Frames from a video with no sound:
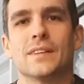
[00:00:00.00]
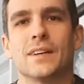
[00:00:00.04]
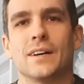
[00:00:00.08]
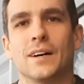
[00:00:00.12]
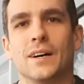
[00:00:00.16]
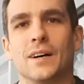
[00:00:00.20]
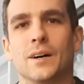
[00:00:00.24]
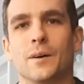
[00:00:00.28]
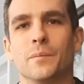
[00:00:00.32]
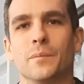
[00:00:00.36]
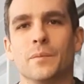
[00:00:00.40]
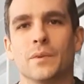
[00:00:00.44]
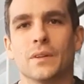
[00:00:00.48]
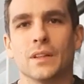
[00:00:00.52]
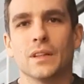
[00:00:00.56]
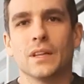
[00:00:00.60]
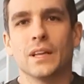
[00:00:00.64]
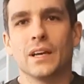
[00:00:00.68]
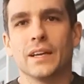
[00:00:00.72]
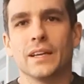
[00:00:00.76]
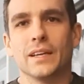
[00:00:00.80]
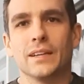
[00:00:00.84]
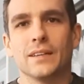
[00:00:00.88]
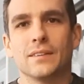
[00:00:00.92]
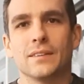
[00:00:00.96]
Um,
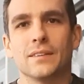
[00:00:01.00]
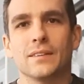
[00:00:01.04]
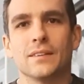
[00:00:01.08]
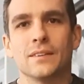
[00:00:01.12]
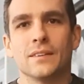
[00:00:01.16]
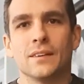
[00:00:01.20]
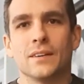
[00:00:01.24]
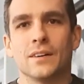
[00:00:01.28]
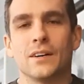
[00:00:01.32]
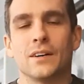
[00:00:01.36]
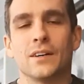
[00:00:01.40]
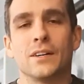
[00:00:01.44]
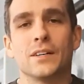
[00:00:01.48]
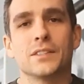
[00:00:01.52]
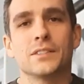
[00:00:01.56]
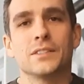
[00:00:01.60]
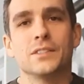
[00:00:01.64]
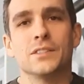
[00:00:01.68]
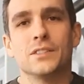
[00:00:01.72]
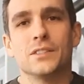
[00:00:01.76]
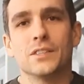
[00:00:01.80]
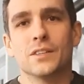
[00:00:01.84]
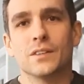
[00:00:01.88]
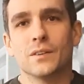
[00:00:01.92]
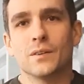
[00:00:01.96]
light,
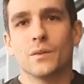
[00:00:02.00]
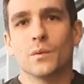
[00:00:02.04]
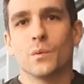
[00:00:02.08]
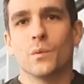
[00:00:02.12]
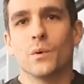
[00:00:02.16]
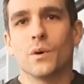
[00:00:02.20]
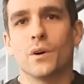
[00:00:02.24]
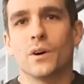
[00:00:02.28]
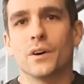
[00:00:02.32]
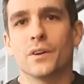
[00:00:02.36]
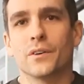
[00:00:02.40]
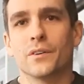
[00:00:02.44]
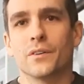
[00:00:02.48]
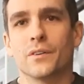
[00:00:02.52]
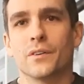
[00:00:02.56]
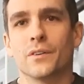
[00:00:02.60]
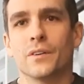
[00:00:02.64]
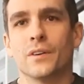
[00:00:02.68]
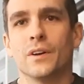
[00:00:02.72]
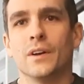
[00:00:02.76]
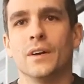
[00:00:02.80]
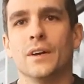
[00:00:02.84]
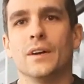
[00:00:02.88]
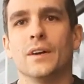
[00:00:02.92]
oxygen, water,